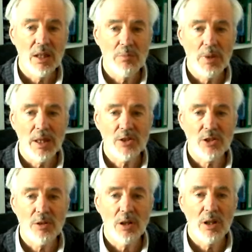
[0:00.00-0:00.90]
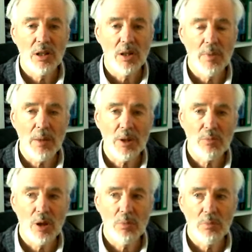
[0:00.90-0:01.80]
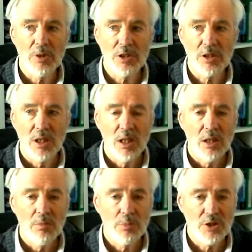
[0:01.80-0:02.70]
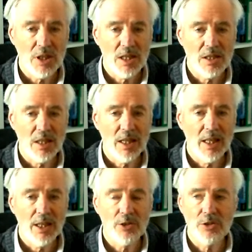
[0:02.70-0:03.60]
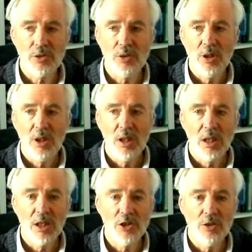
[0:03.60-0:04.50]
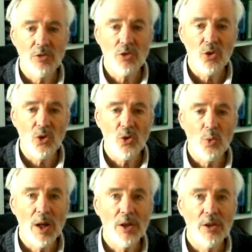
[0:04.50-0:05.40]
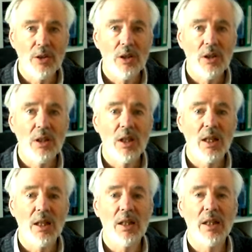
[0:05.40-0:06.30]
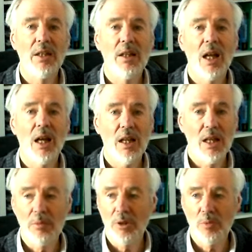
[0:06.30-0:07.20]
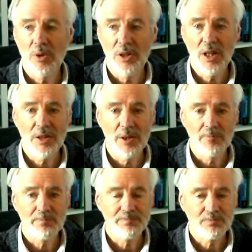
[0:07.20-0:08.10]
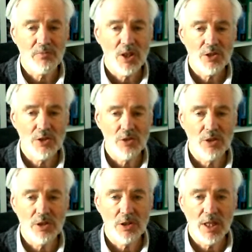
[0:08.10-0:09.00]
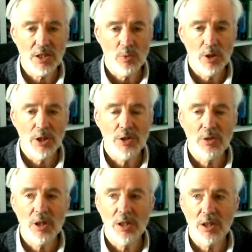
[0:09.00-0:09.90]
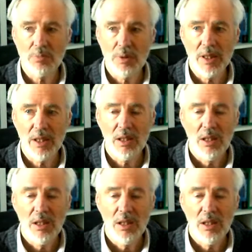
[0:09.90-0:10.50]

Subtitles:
but the mapping problem is precisely how to draw one in alignment with another, so that, as it were, you can explain